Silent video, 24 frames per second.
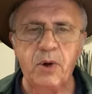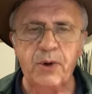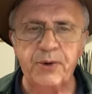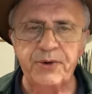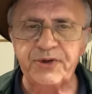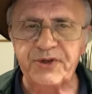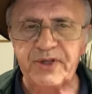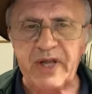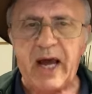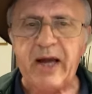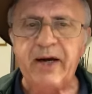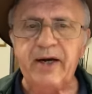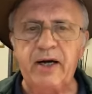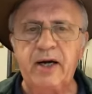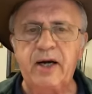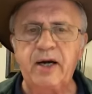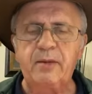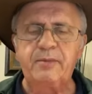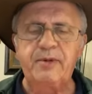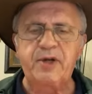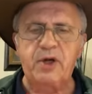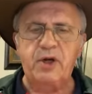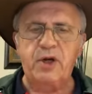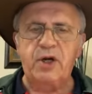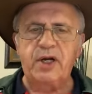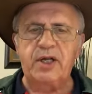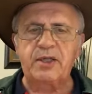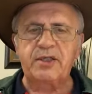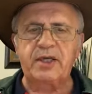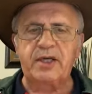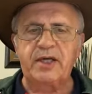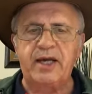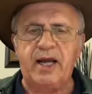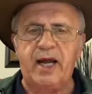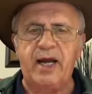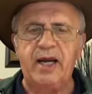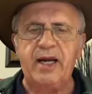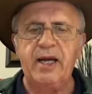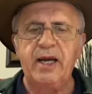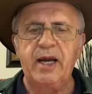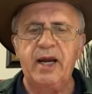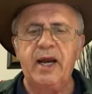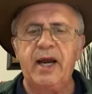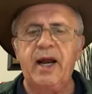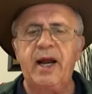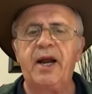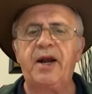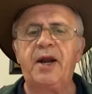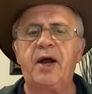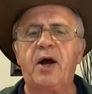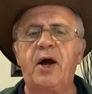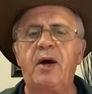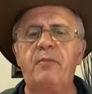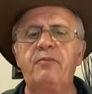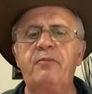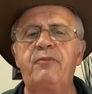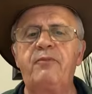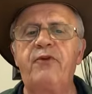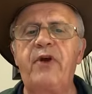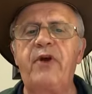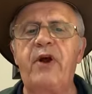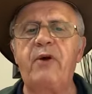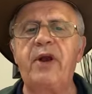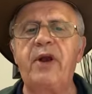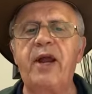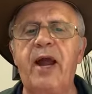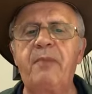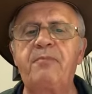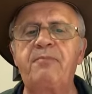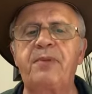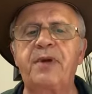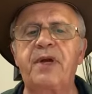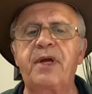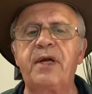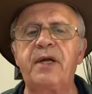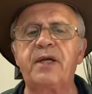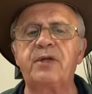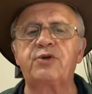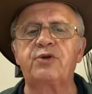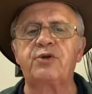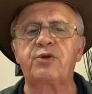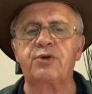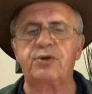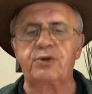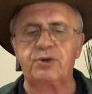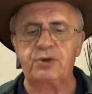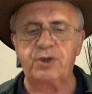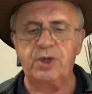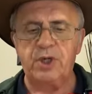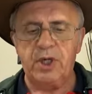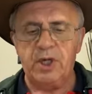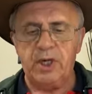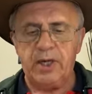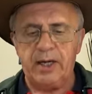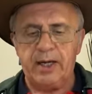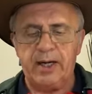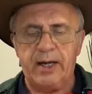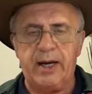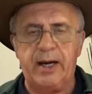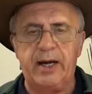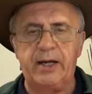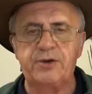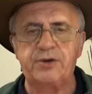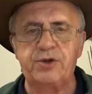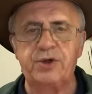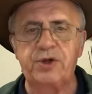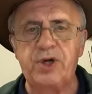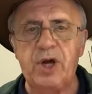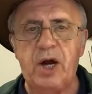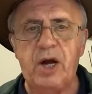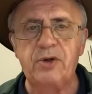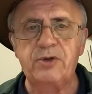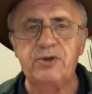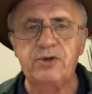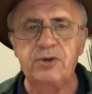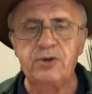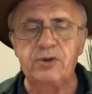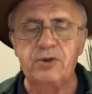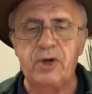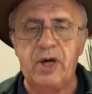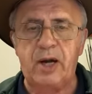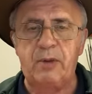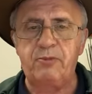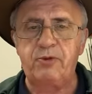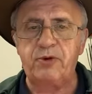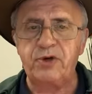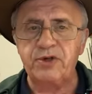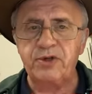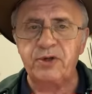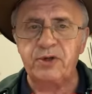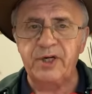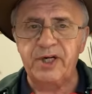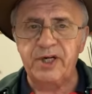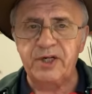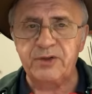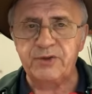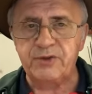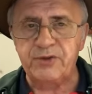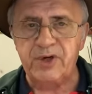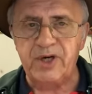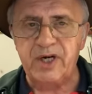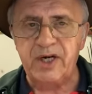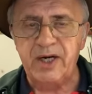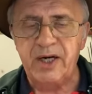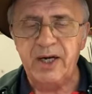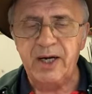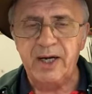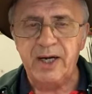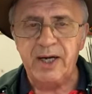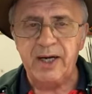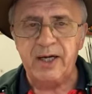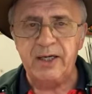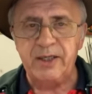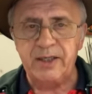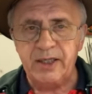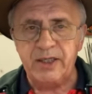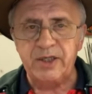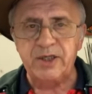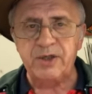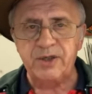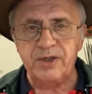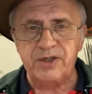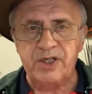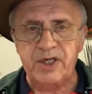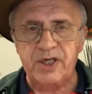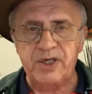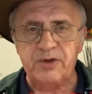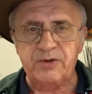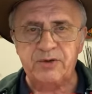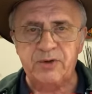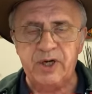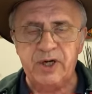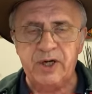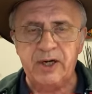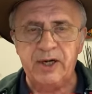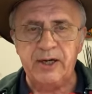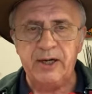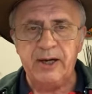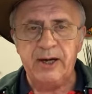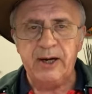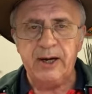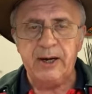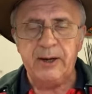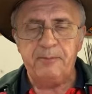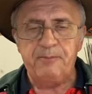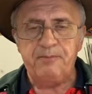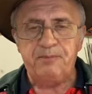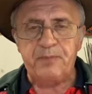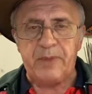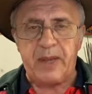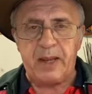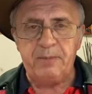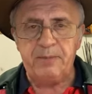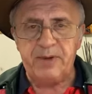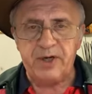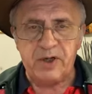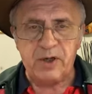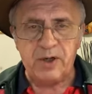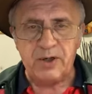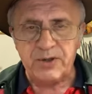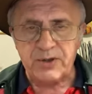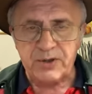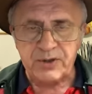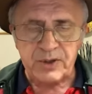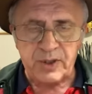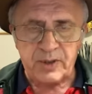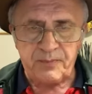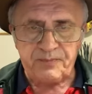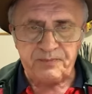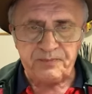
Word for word: starting a little bit earlier today, and I'm very happy to uh, to go to Aboriginal history, Indigenous history, because